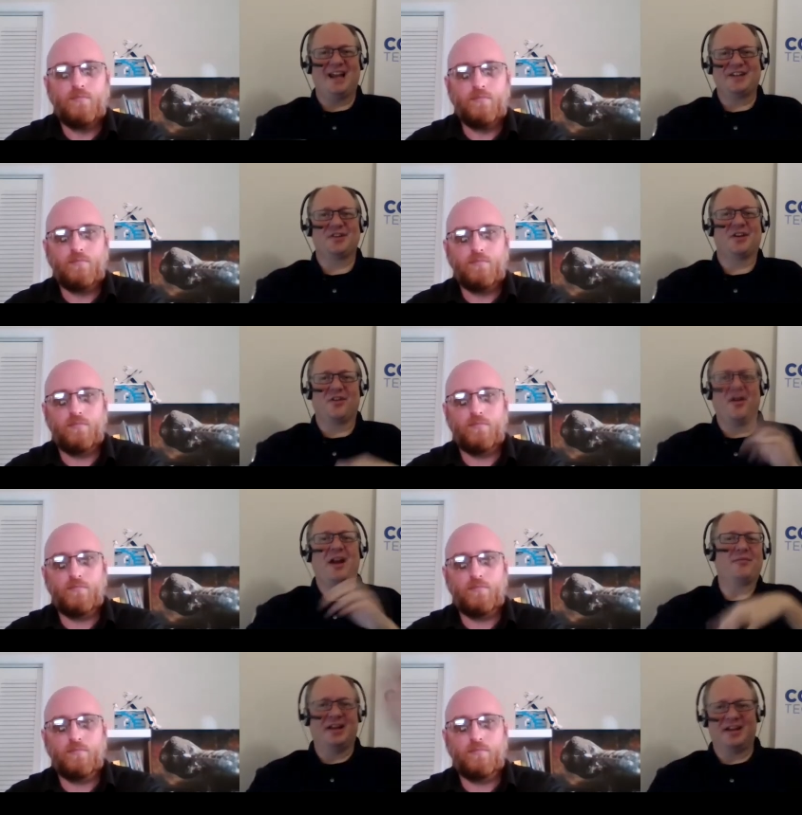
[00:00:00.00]
Speaker 1: are
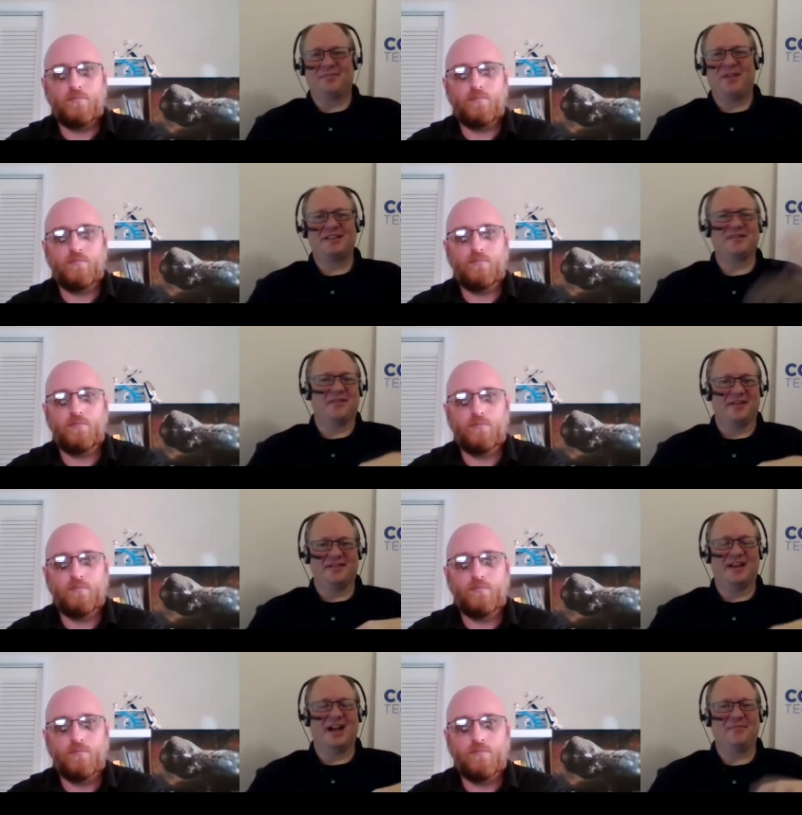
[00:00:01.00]
incredibly expensive uh, to
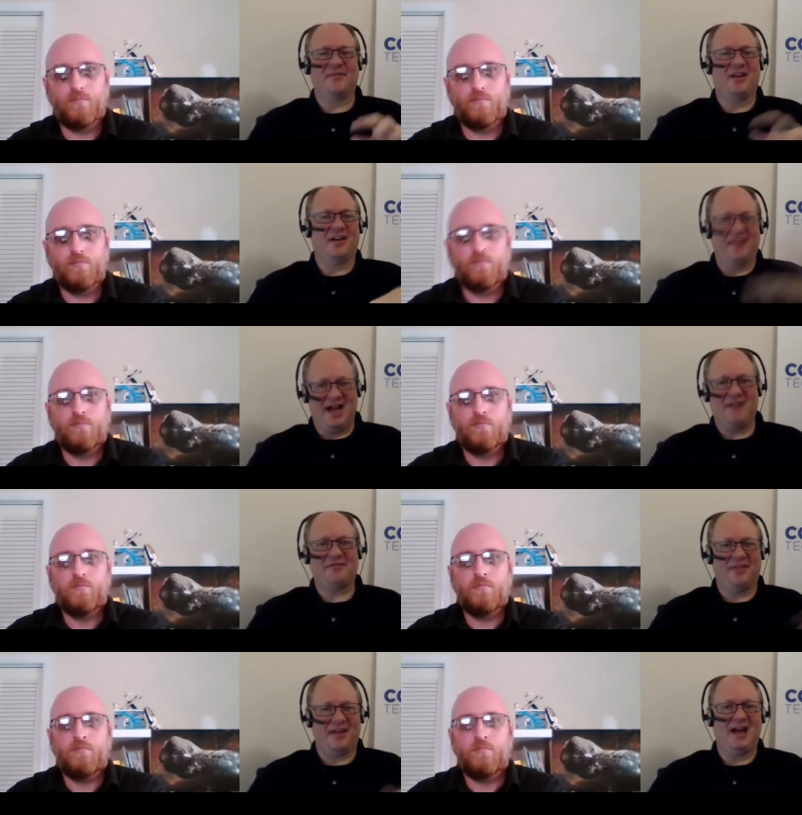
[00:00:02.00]
get up there. And then after
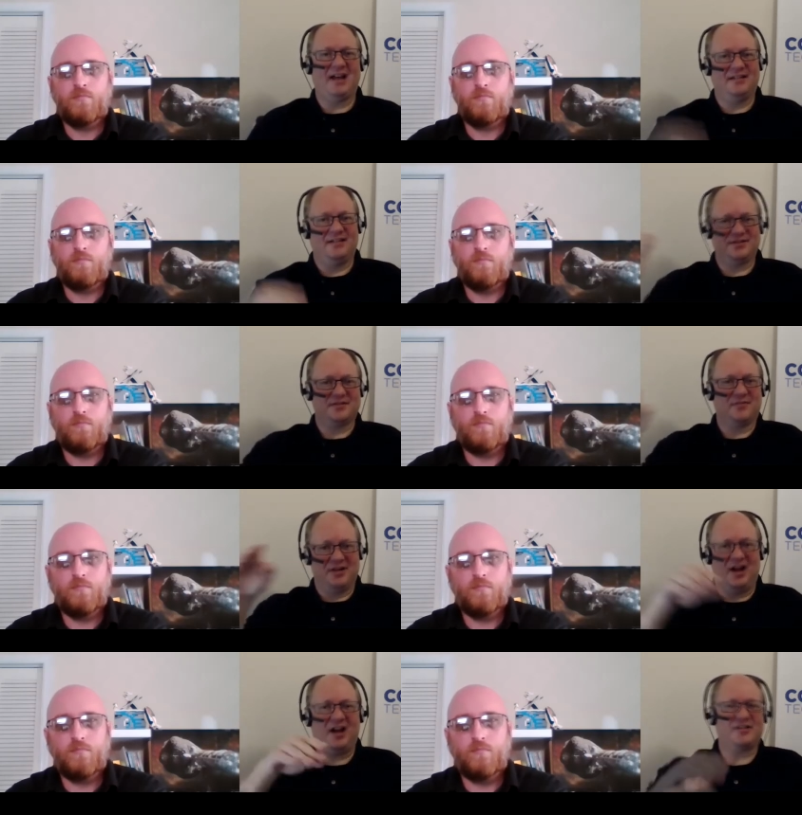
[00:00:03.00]
that, there's a
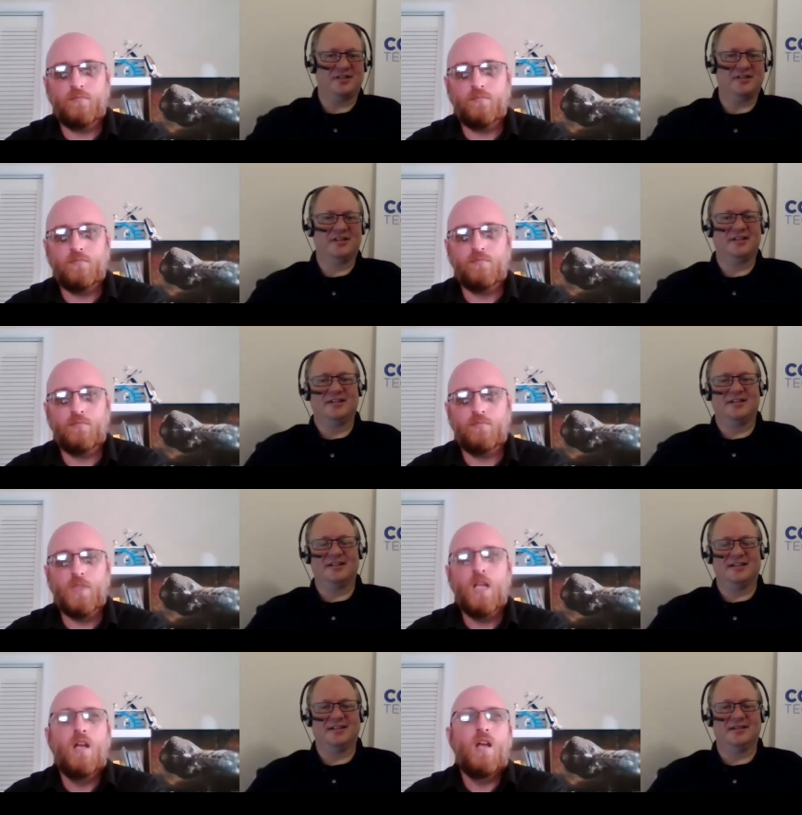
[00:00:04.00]
reduction.
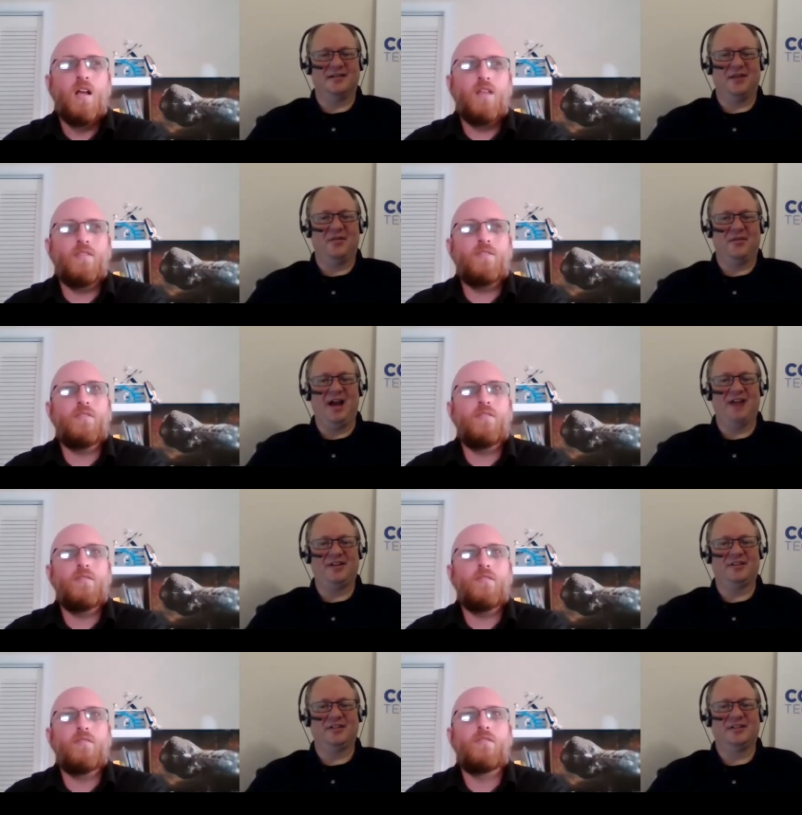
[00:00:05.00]
Uh, I would
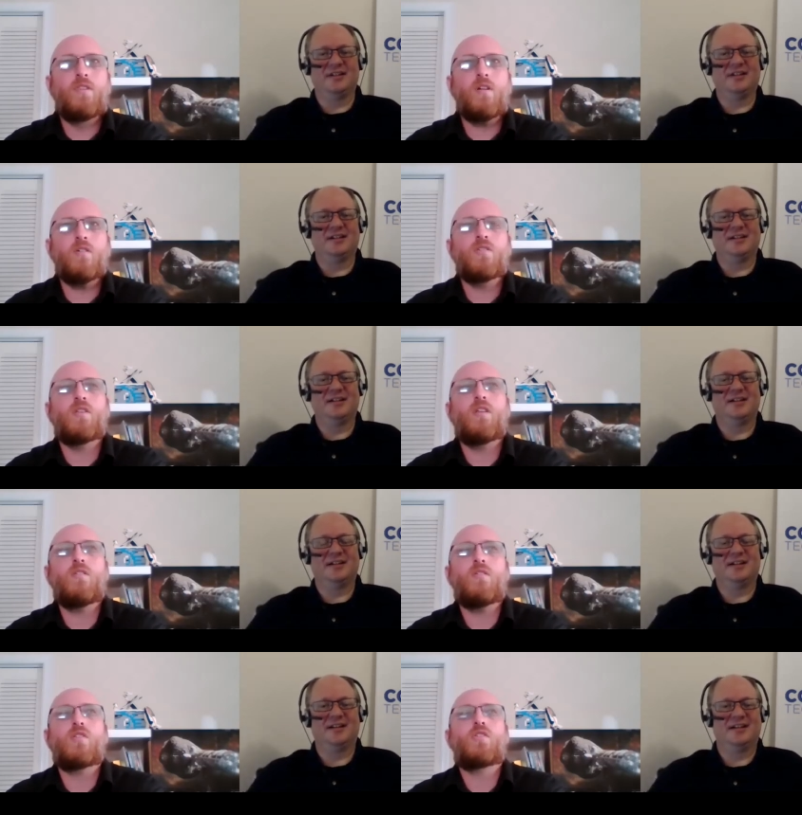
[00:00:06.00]
imagine
Speaker 2: there's
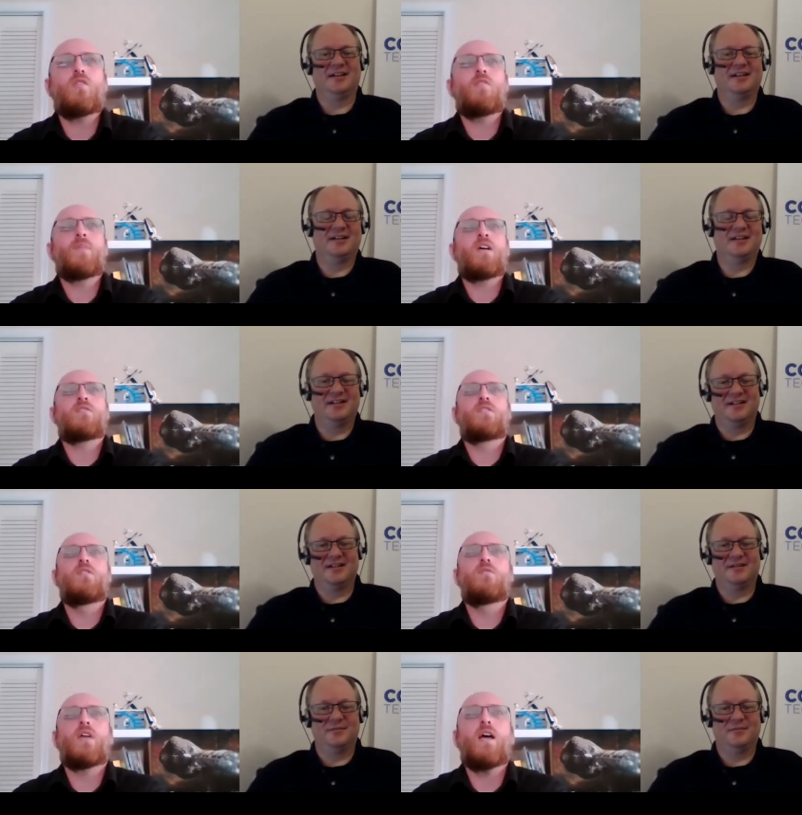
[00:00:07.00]
there's a certain amount
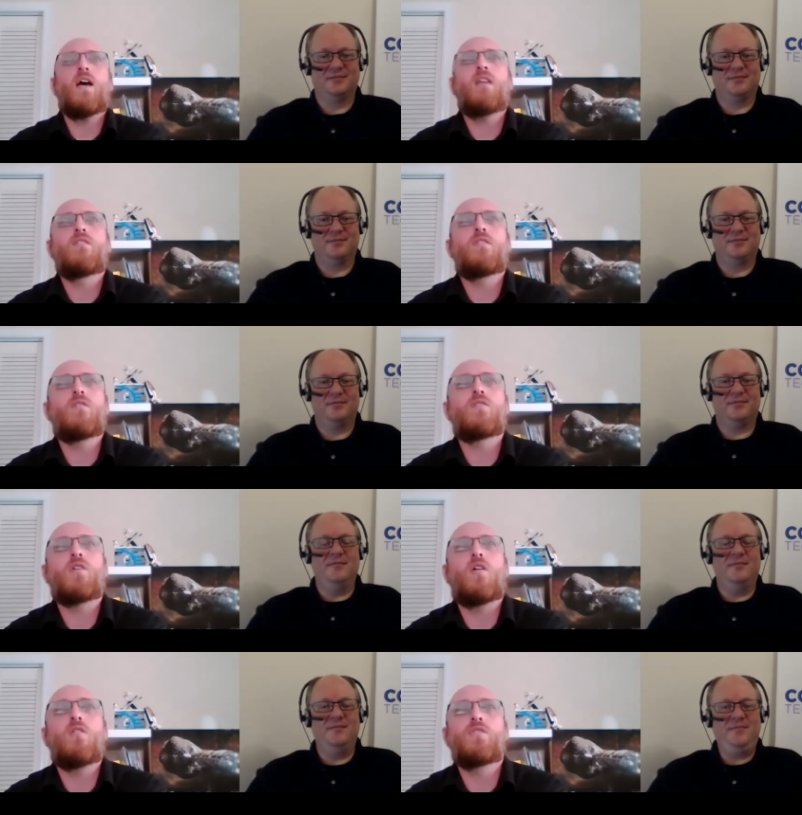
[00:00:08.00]
to that. There's
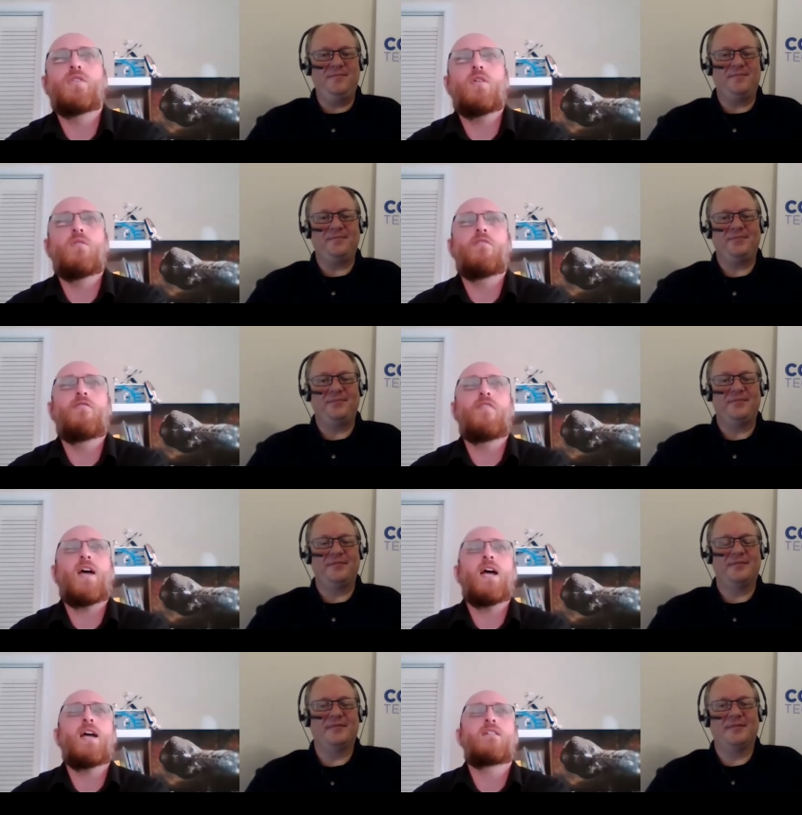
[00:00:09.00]
also the
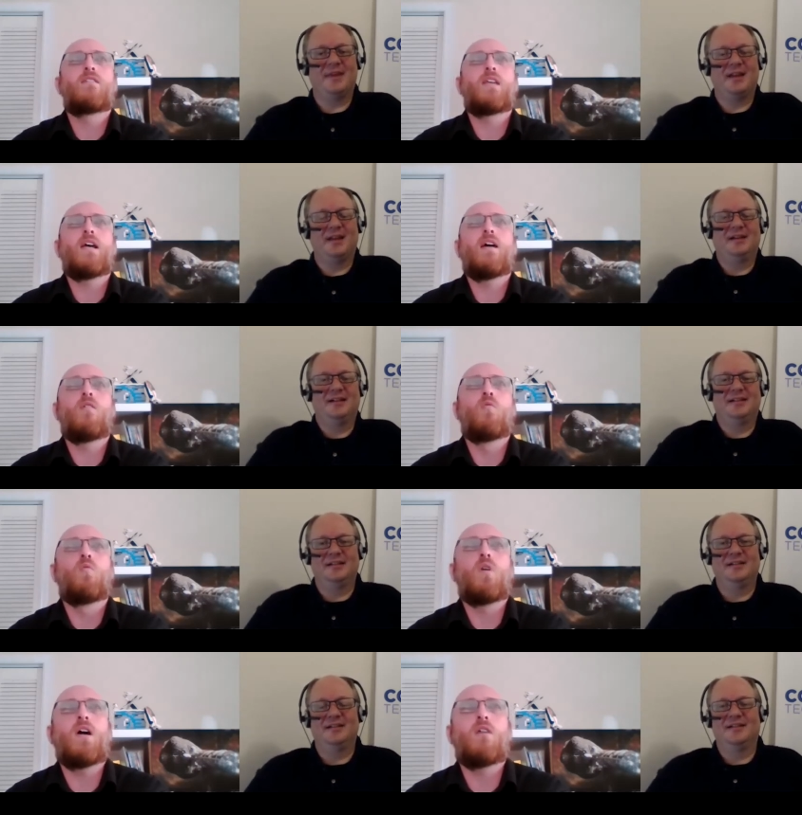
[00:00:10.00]
fact that
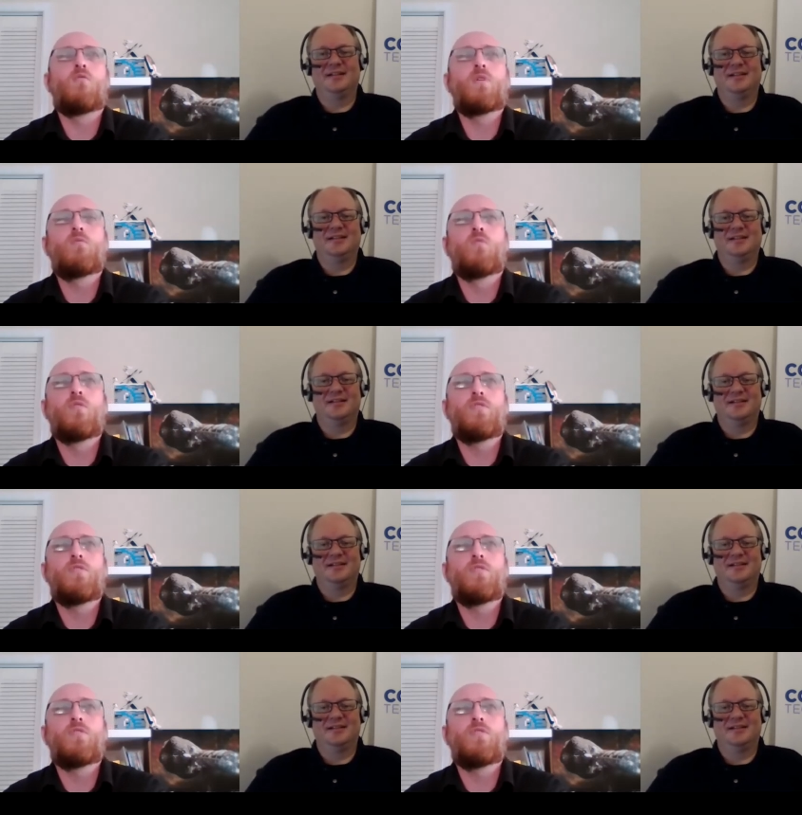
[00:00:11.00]
while we will